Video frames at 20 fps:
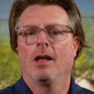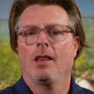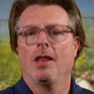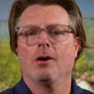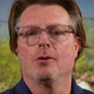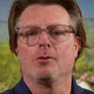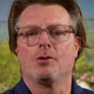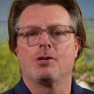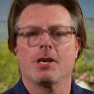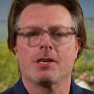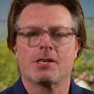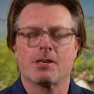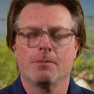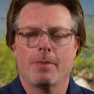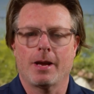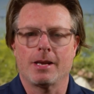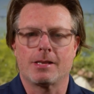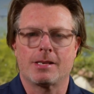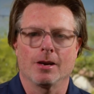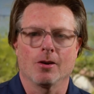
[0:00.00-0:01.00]
Hello, Jason
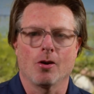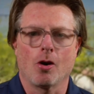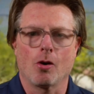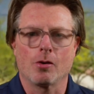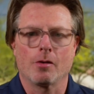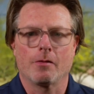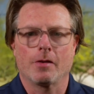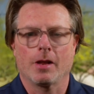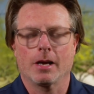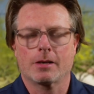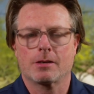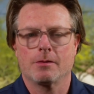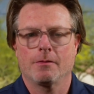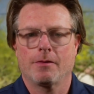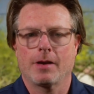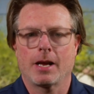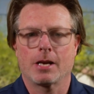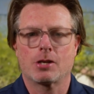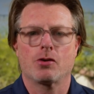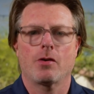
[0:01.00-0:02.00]
Bates here, owner of Electrum
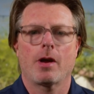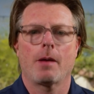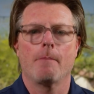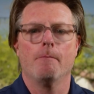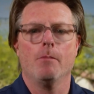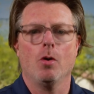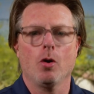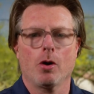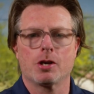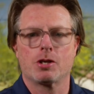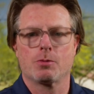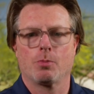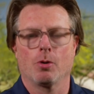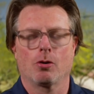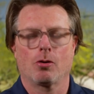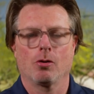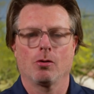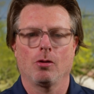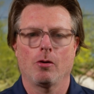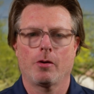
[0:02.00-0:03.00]
Financial, a mortgage
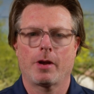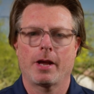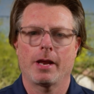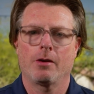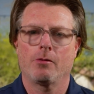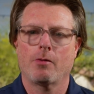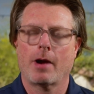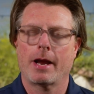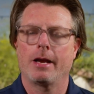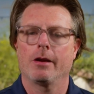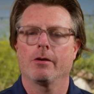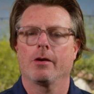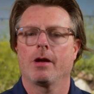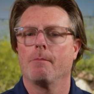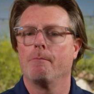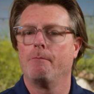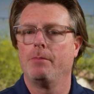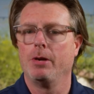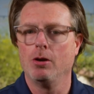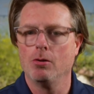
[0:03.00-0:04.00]
broker located right here in
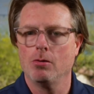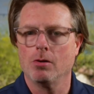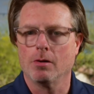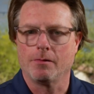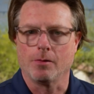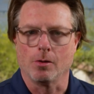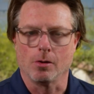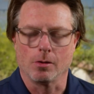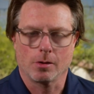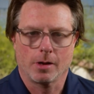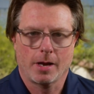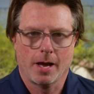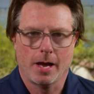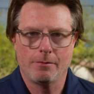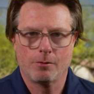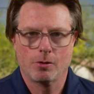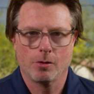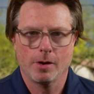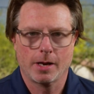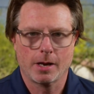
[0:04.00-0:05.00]
beautiful Cave
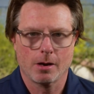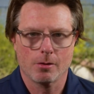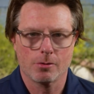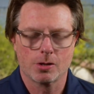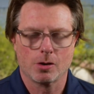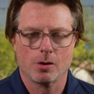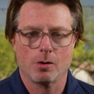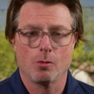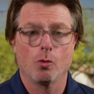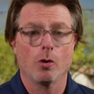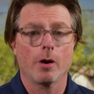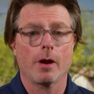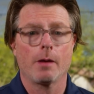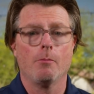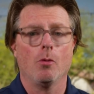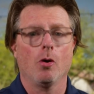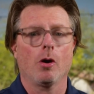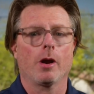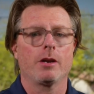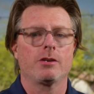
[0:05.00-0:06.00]
Creek, Arizona, where a
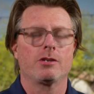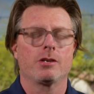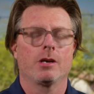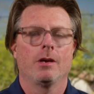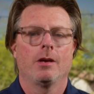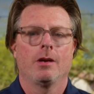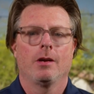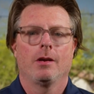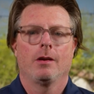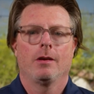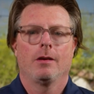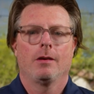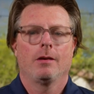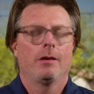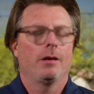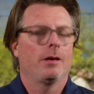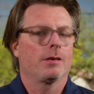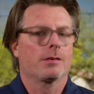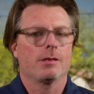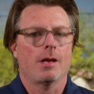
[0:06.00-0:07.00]
mortgage
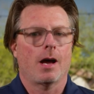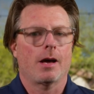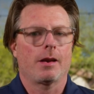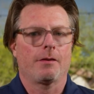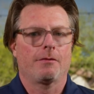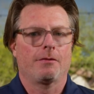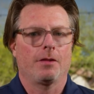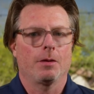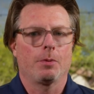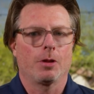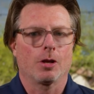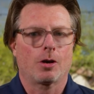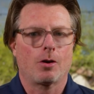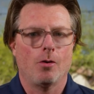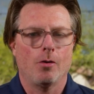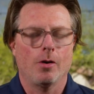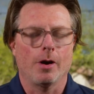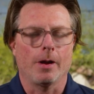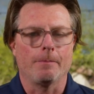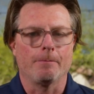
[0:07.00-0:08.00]
is not a flip of the
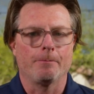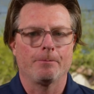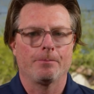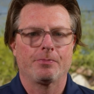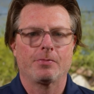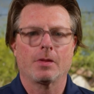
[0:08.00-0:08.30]
coin.